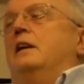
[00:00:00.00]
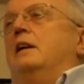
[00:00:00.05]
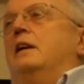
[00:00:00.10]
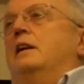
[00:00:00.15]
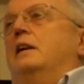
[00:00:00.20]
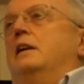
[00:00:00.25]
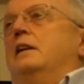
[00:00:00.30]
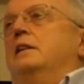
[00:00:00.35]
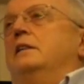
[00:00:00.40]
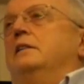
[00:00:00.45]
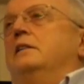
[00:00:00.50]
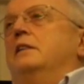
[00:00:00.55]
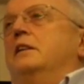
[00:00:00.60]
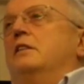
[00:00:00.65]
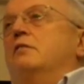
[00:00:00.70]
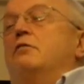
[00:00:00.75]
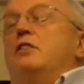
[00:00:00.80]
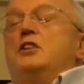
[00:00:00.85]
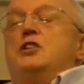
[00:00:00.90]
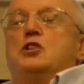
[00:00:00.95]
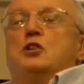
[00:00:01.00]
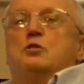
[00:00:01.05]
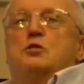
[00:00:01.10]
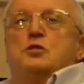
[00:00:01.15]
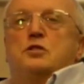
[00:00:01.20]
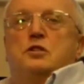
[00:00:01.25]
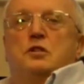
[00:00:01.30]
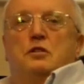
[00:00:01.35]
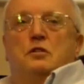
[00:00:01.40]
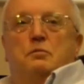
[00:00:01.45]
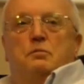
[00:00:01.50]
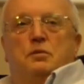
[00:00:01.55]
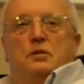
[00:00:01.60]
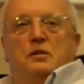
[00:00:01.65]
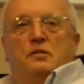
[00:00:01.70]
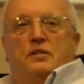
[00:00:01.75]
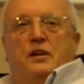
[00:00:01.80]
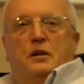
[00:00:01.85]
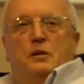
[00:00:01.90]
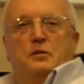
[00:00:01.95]
and reduced the number
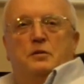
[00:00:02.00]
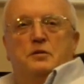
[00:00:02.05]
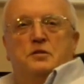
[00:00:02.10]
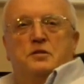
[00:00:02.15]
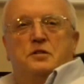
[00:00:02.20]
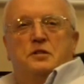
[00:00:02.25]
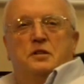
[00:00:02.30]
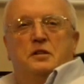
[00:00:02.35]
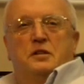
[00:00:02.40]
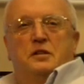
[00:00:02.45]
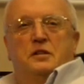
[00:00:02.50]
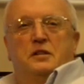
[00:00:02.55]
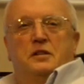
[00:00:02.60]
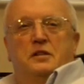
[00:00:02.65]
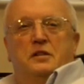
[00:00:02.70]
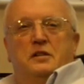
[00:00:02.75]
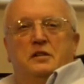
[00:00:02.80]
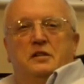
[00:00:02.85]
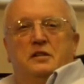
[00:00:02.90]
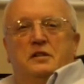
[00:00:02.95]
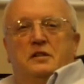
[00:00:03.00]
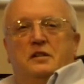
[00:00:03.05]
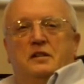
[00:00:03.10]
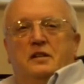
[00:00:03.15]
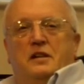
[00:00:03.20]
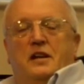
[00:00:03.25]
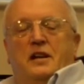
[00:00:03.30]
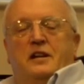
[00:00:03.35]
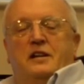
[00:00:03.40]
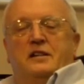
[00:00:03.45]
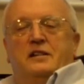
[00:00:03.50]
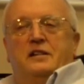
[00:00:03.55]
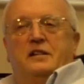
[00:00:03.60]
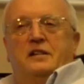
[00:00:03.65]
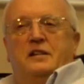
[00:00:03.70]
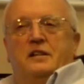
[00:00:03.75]
of hours that I